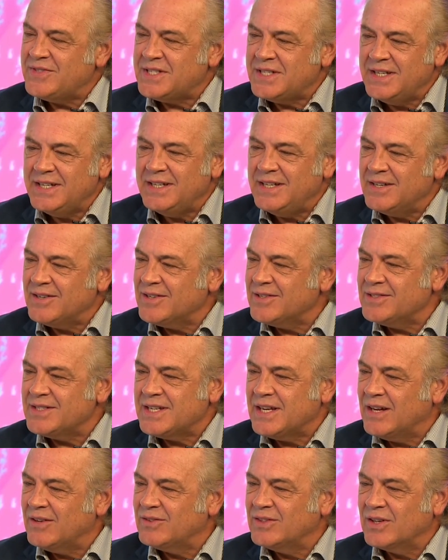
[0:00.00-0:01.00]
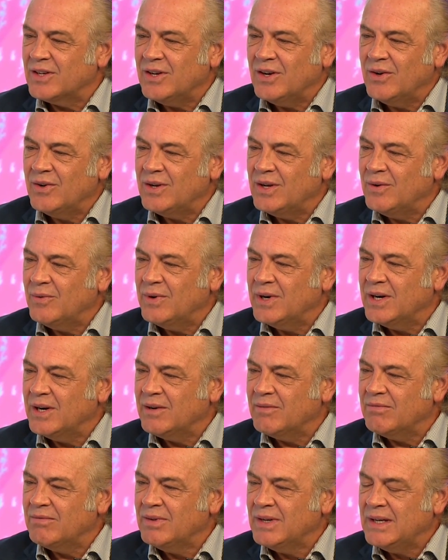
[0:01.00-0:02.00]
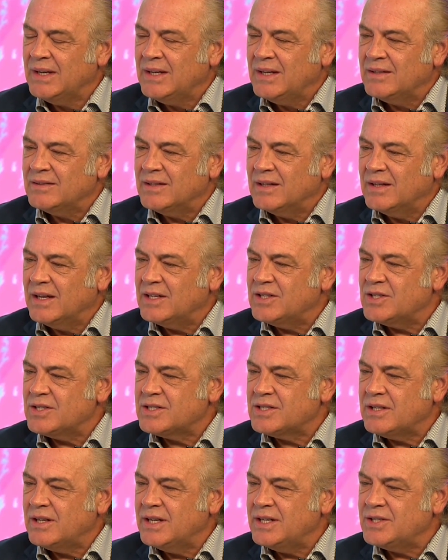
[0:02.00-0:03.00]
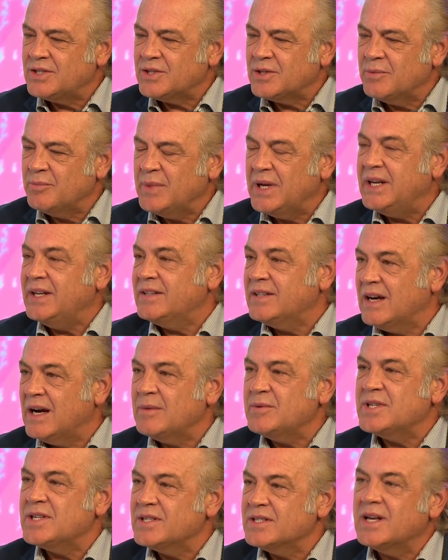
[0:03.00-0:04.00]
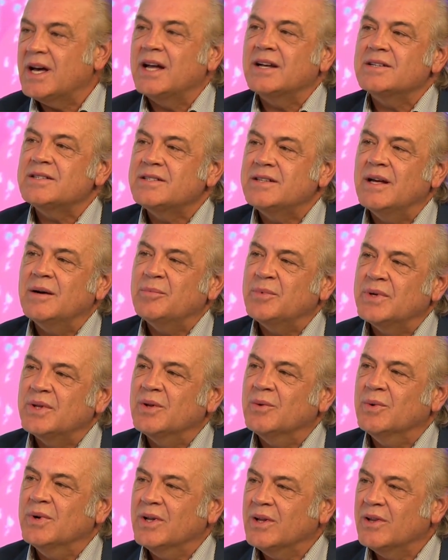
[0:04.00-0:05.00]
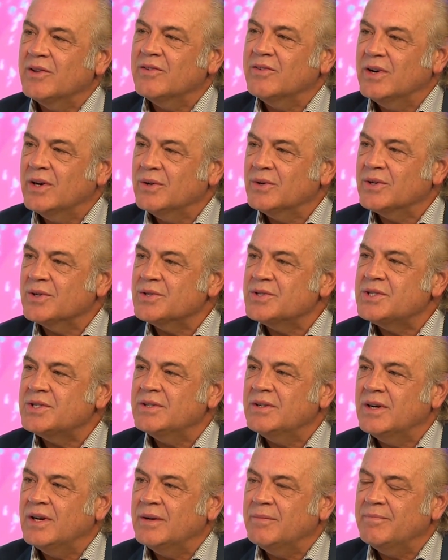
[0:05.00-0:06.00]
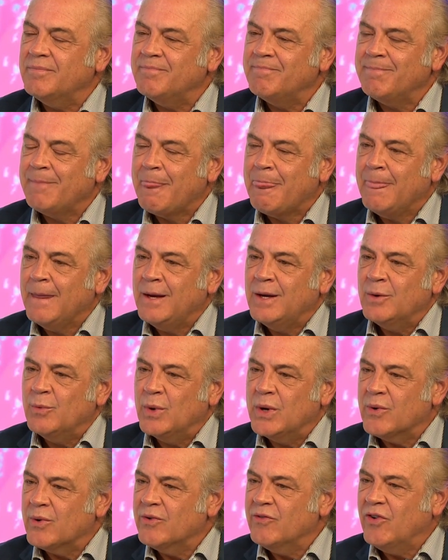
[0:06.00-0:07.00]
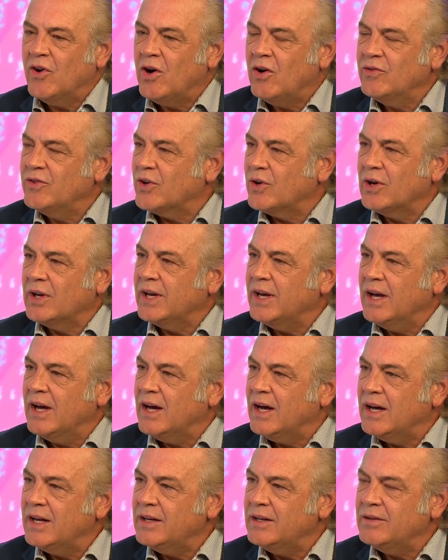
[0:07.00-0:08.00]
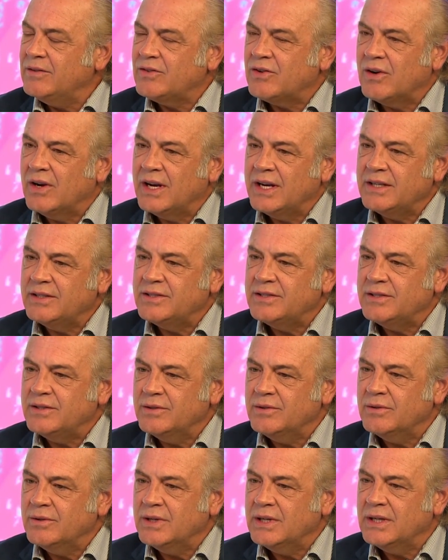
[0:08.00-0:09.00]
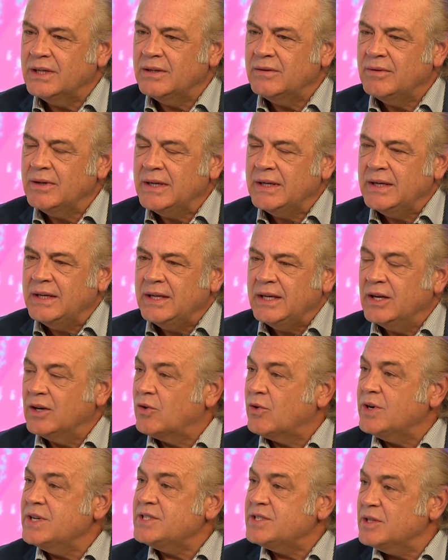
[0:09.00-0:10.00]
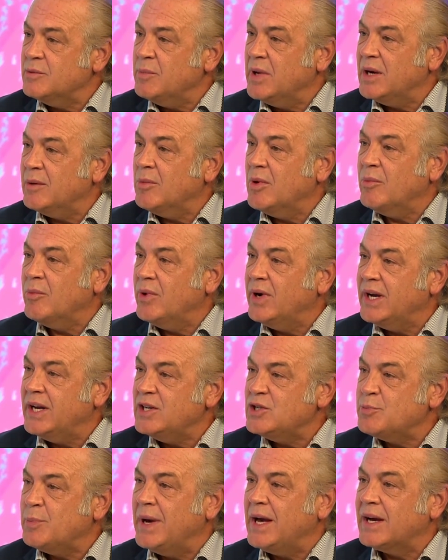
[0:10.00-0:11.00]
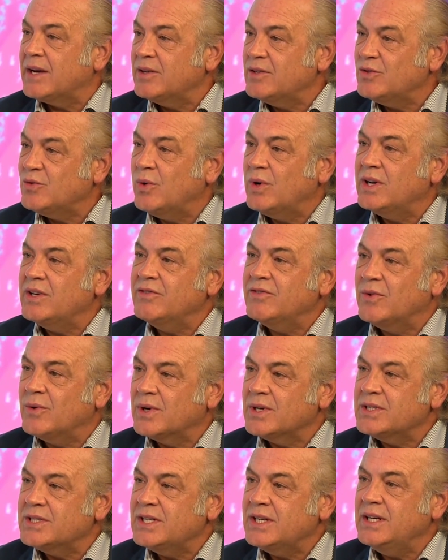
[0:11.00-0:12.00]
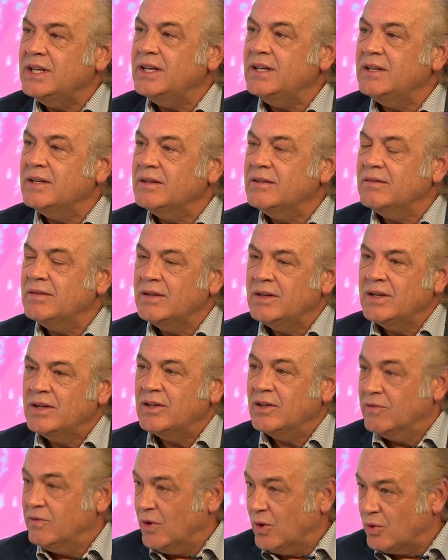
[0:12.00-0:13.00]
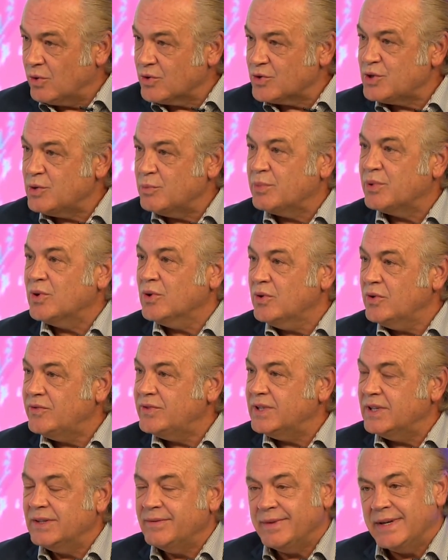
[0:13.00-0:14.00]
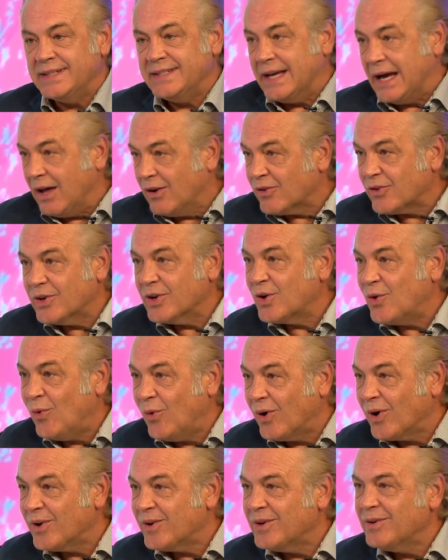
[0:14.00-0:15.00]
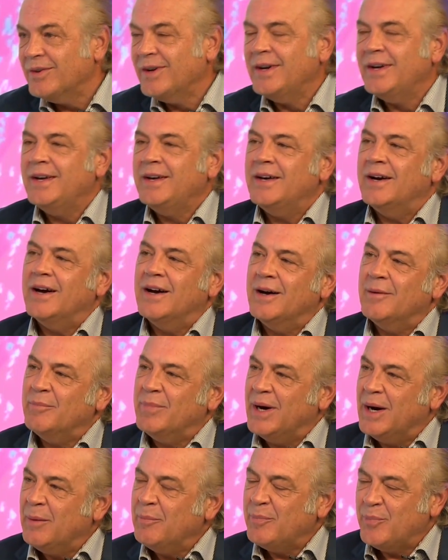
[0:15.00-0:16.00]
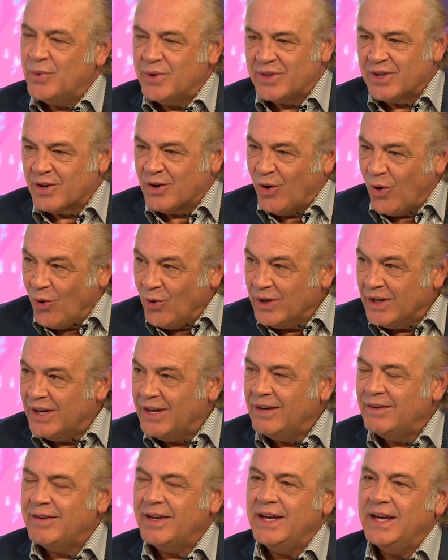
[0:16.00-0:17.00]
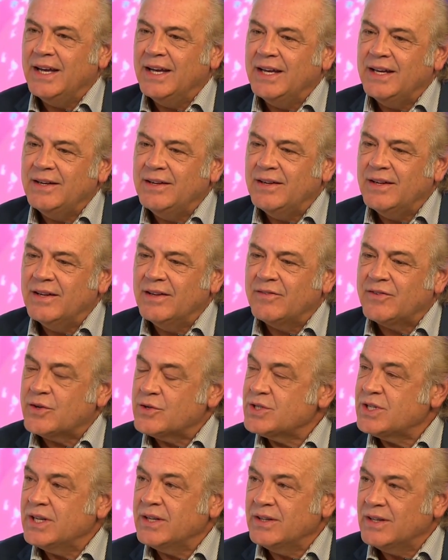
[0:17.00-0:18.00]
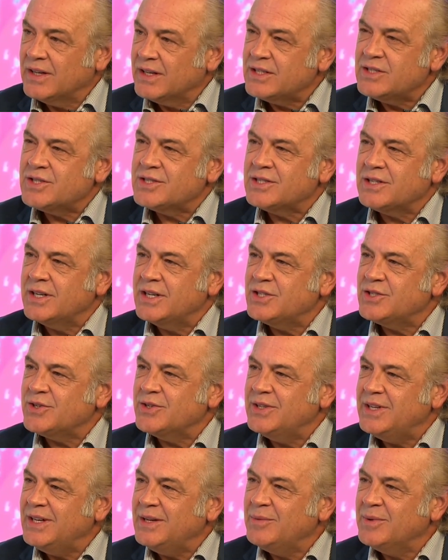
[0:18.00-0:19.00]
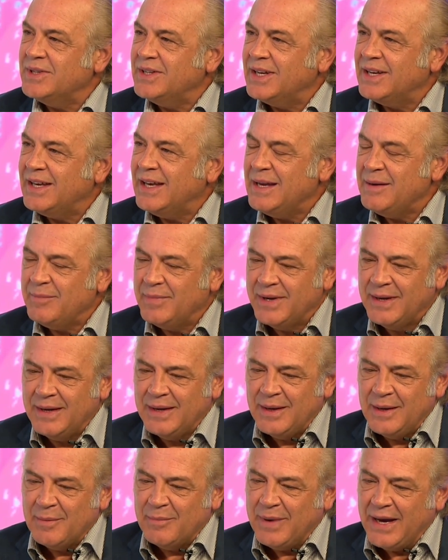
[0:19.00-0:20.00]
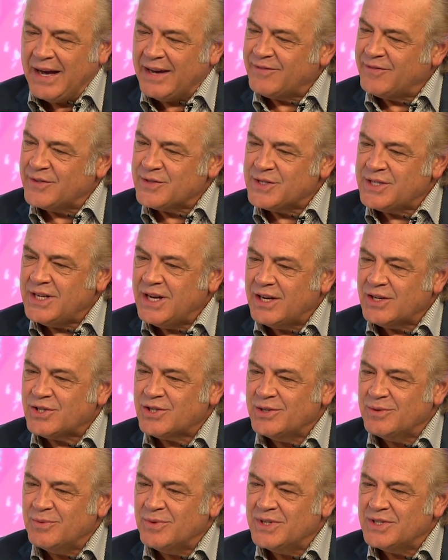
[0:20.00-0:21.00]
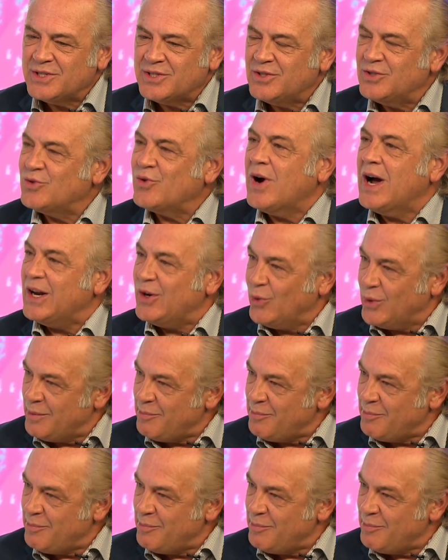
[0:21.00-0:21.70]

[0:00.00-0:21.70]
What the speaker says: seen here in South Dakota where the legislature many times is out of step with the will of the voters. We were involved early on in trying to increase the minimum wage back in 2014, and the voters approved a $1.25 bump with a COLA, and first thing the legislature did when they came back for session was to try to